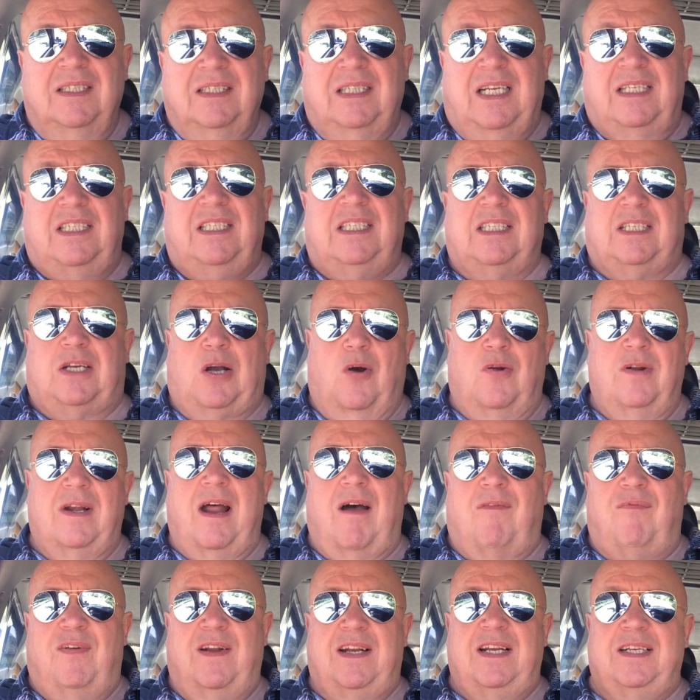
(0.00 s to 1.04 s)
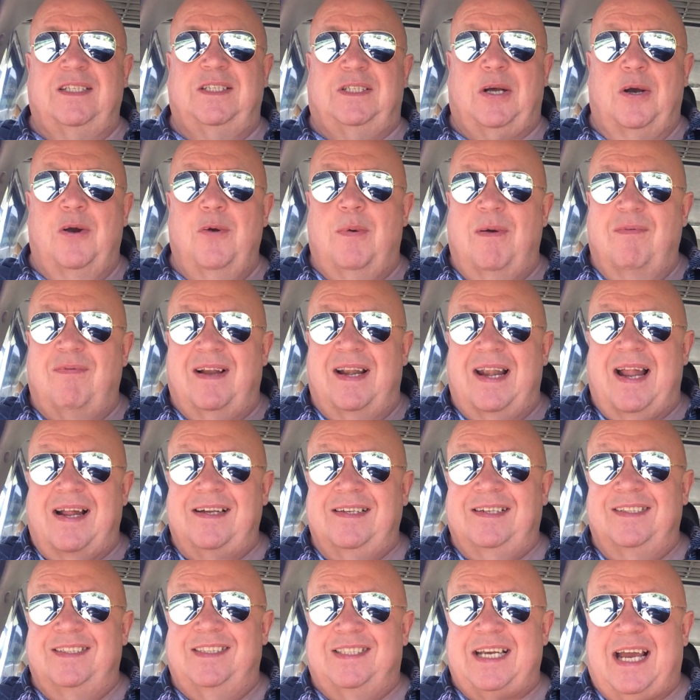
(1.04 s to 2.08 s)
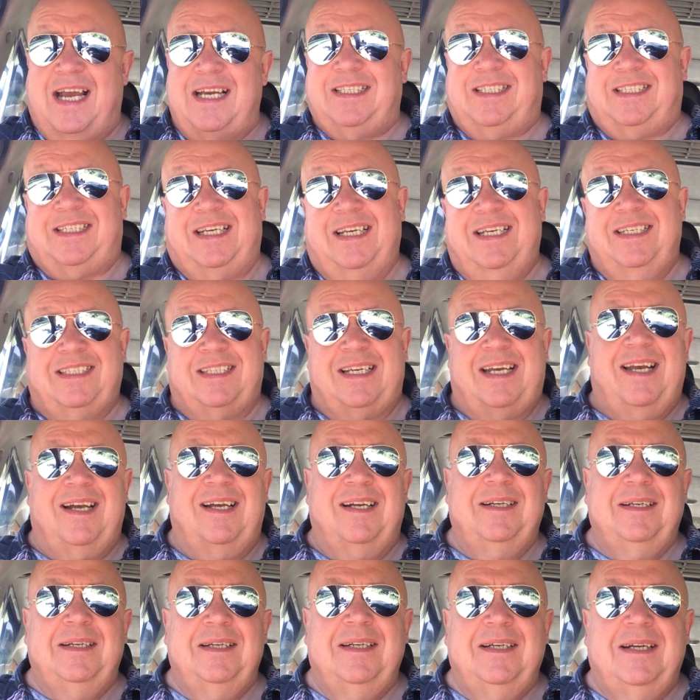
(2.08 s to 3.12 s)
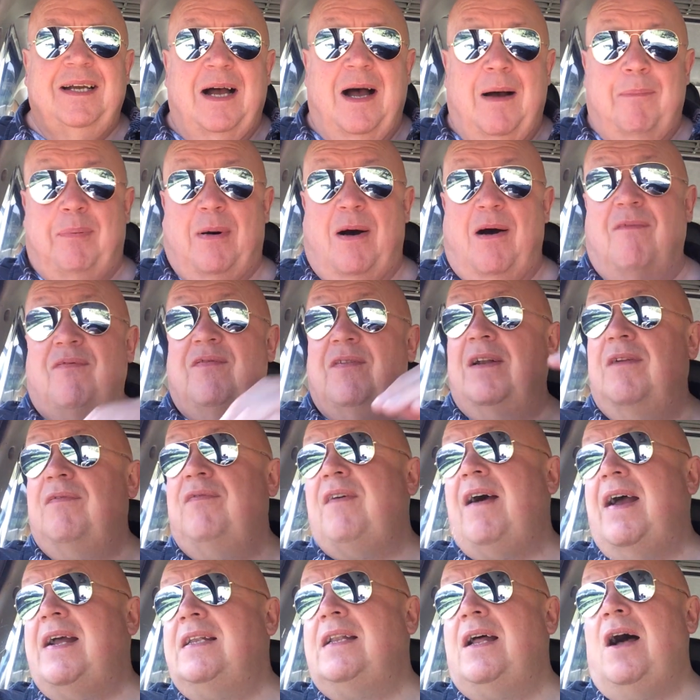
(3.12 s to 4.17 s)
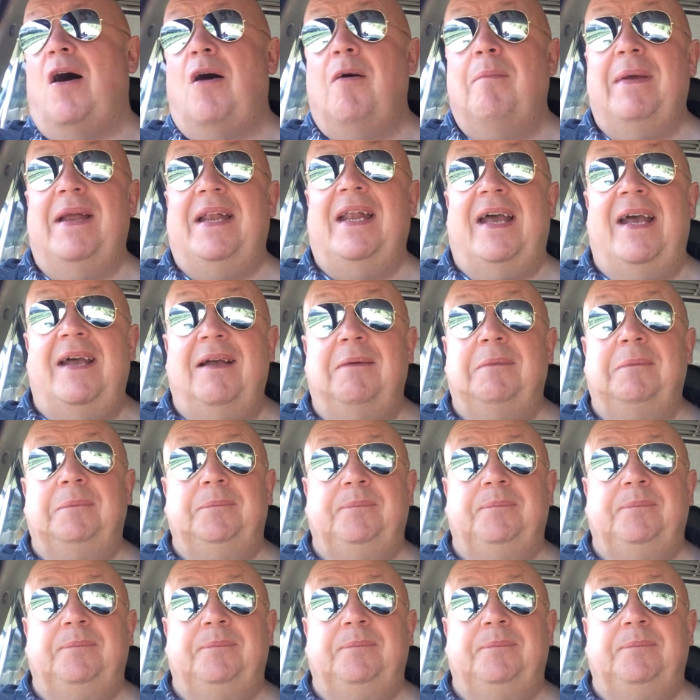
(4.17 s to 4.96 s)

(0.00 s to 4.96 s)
this has got nothing to do with a London Taxi, is it? Apart from the fact that I'm in it.